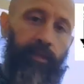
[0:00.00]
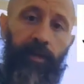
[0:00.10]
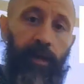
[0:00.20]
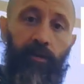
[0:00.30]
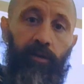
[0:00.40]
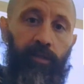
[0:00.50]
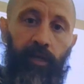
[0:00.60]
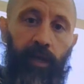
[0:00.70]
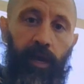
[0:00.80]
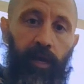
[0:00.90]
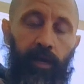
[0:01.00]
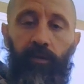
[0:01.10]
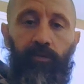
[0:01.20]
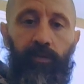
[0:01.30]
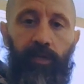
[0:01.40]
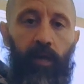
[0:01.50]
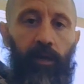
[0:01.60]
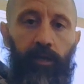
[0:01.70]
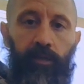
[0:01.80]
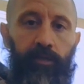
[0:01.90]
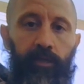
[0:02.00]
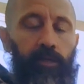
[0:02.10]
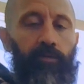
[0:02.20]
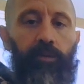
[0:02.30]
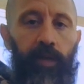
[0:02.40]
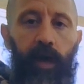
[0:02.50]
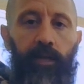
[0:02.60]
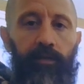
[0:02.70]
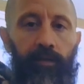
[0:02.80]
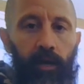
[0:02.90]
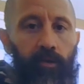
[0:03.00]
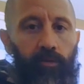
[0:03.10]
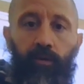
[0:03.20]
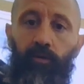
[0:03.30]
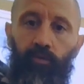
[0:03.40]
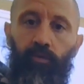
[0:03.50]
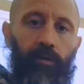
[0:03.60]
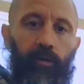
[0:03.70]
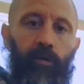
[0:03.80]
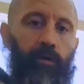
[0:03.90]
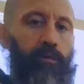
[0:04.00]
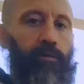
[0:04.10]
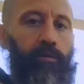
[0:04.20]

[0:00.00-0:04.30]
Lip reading: the arrows indicate, it would sound like this, and it would not sound cool at all.